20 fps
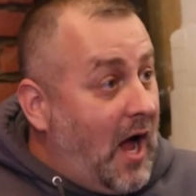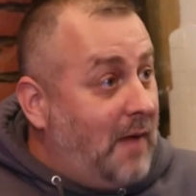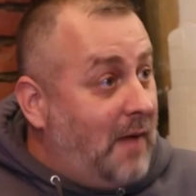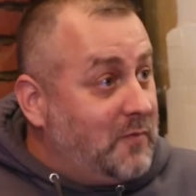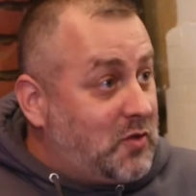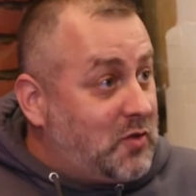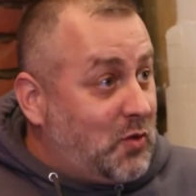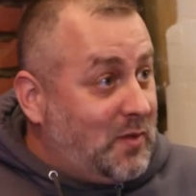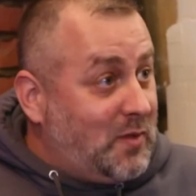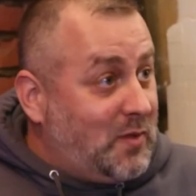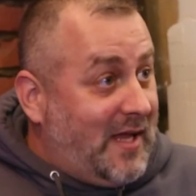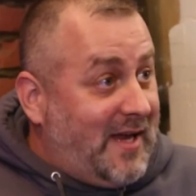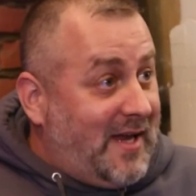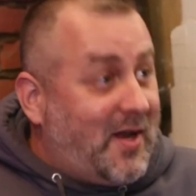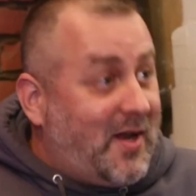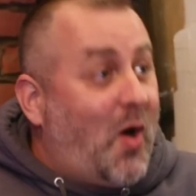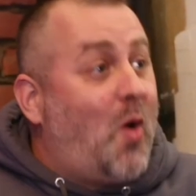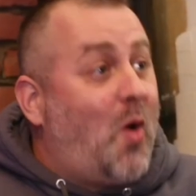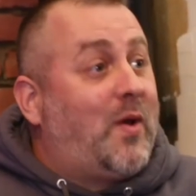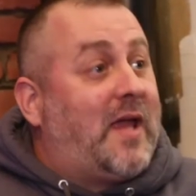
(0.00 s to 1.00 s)
I'm and, too late.
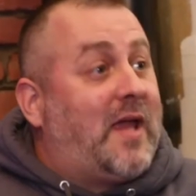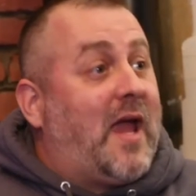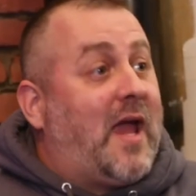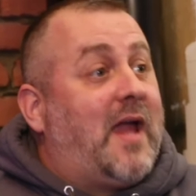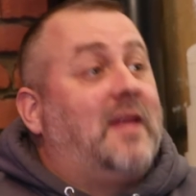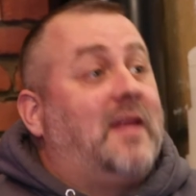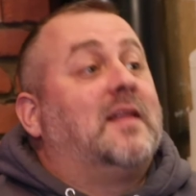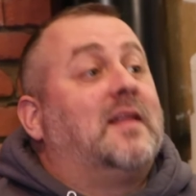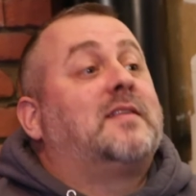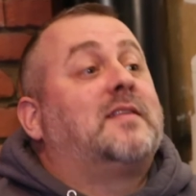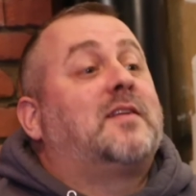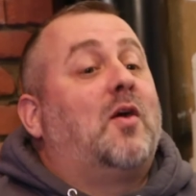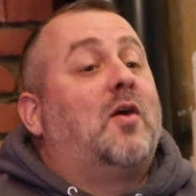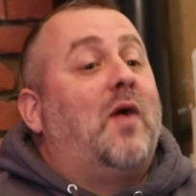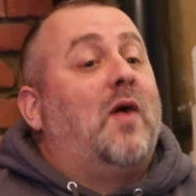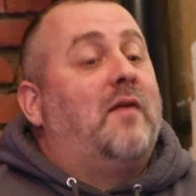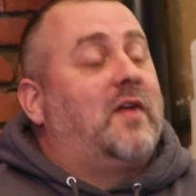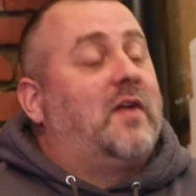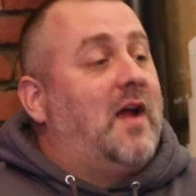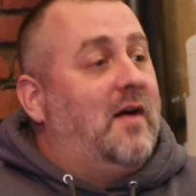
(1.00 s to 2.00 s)
Yeah, okay, yeah. let's go
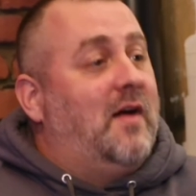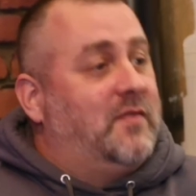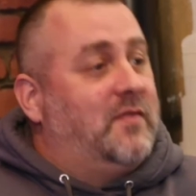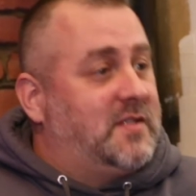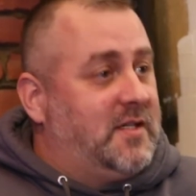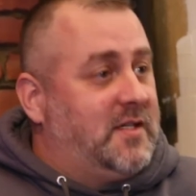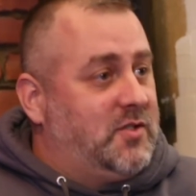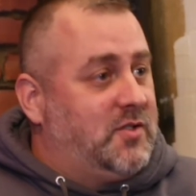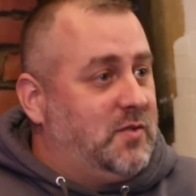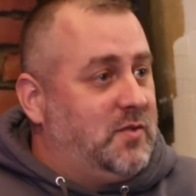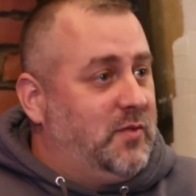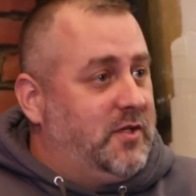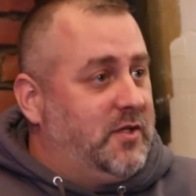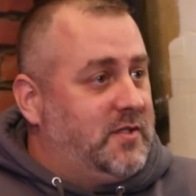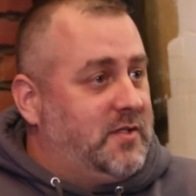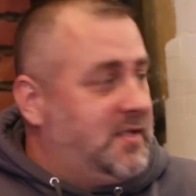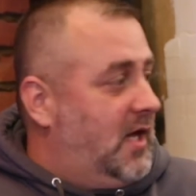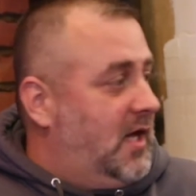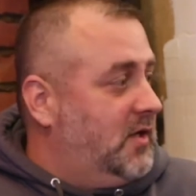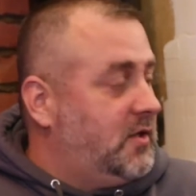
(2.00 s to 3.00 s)
have a conversation with the
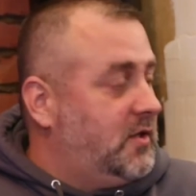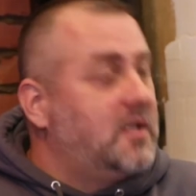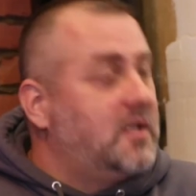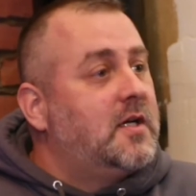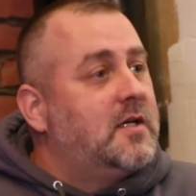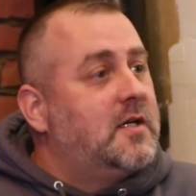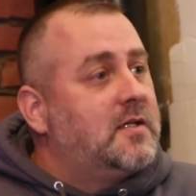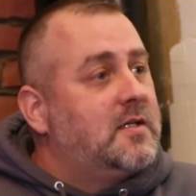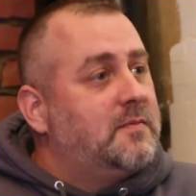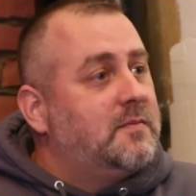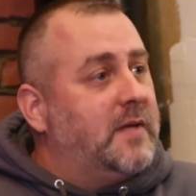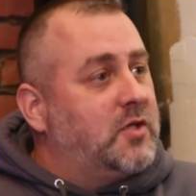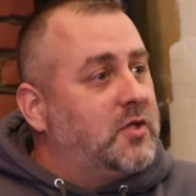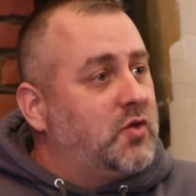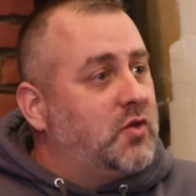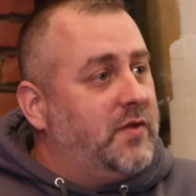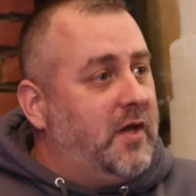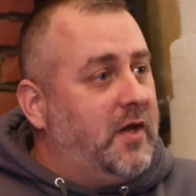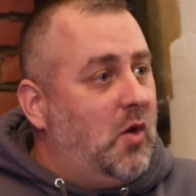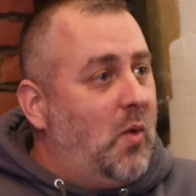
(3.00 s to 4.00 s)
seller. Exactly. Make
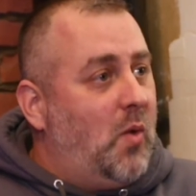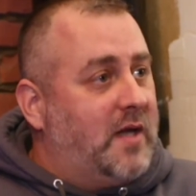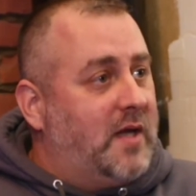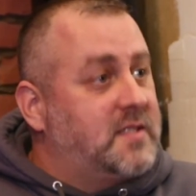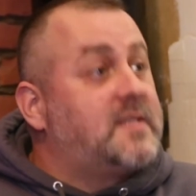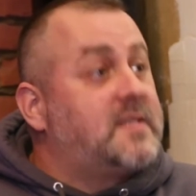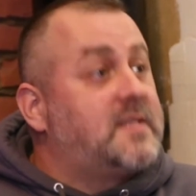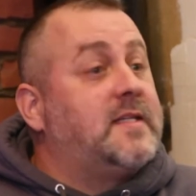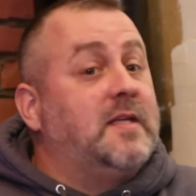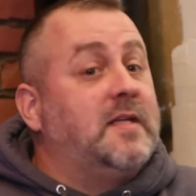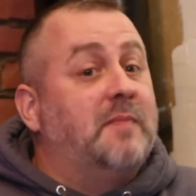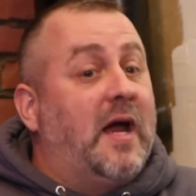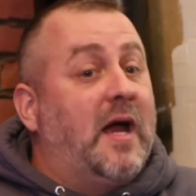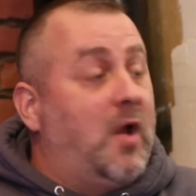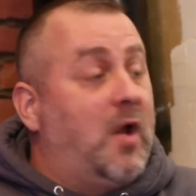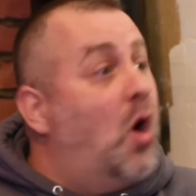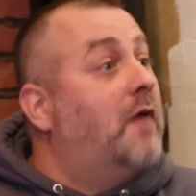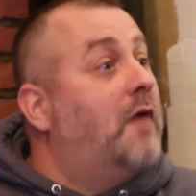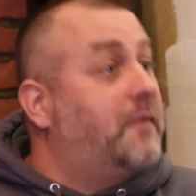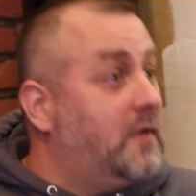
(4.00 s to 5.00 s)
sure they don't want to see my
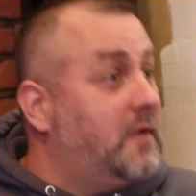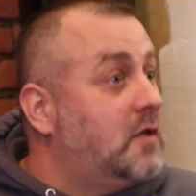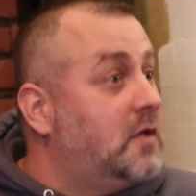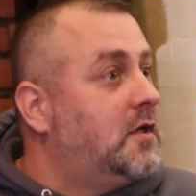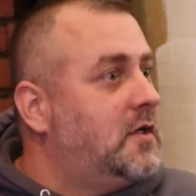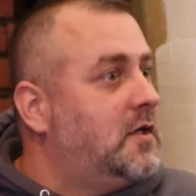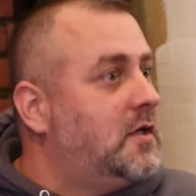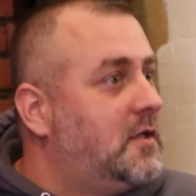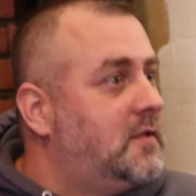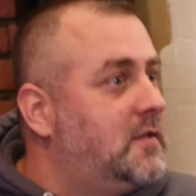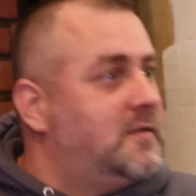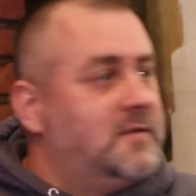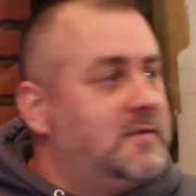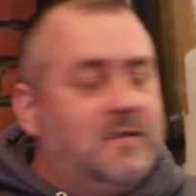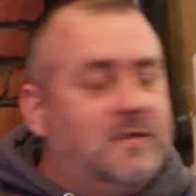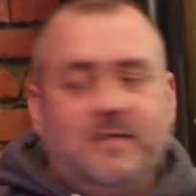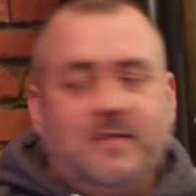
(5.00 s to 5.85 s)
offer. Exactly.